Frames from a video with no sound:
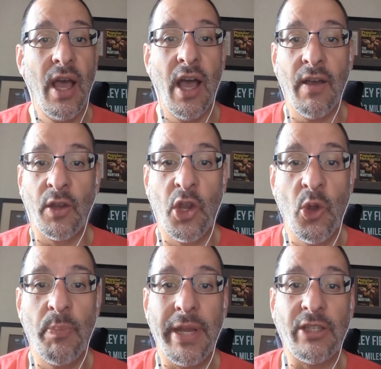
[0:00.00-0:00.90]

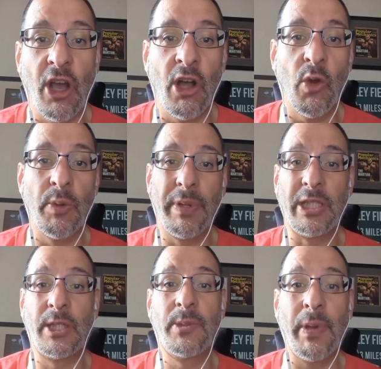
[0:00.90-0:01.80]
QBs all over the
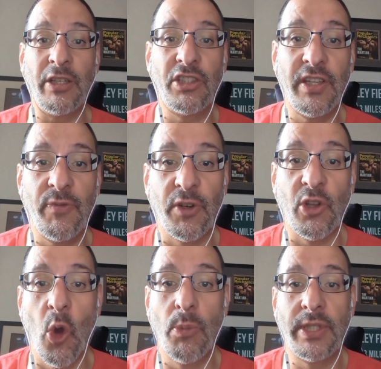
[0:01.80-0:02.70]
place, especially for the
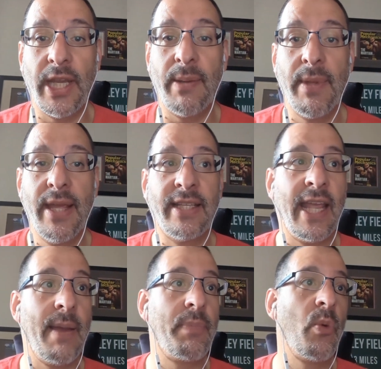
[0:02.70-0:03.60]
home team,
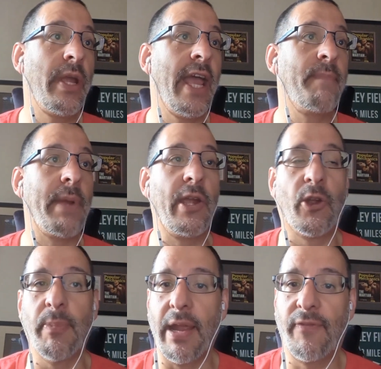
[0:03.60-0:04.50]
Tampa. We have
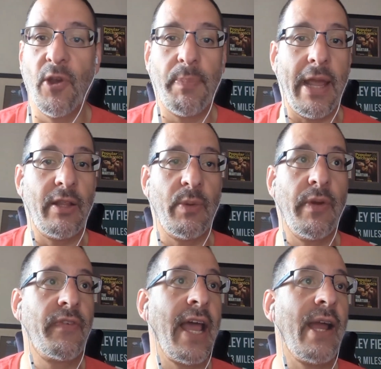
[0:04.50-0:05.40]
Baker Mayfield battling
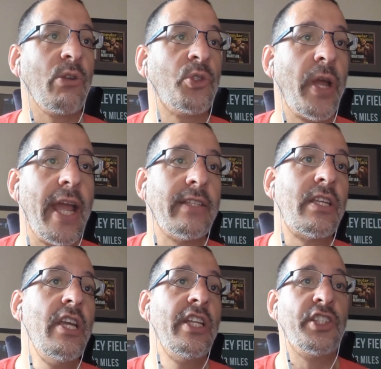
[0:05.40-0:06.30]
with Kyle
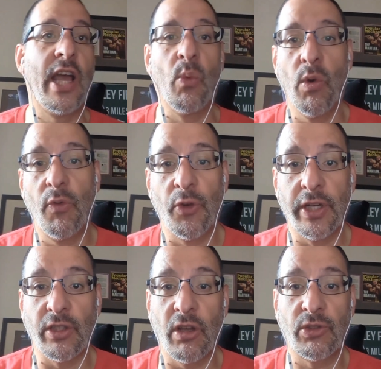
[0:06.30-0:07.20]
Trask. John
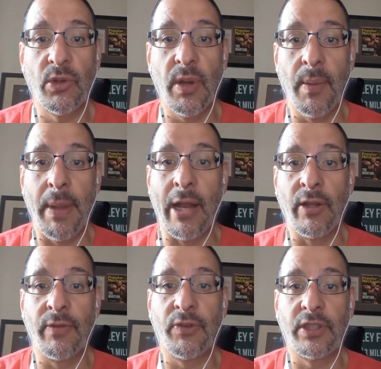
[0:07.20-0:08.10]
Wolford is also
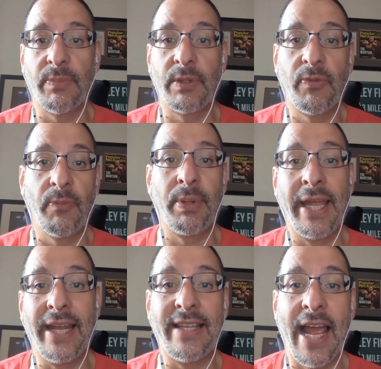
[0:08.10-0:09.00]
battling for some
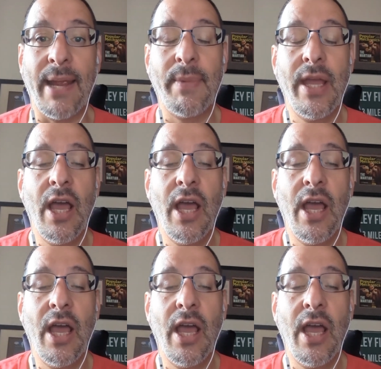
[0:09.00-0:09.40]
playing time.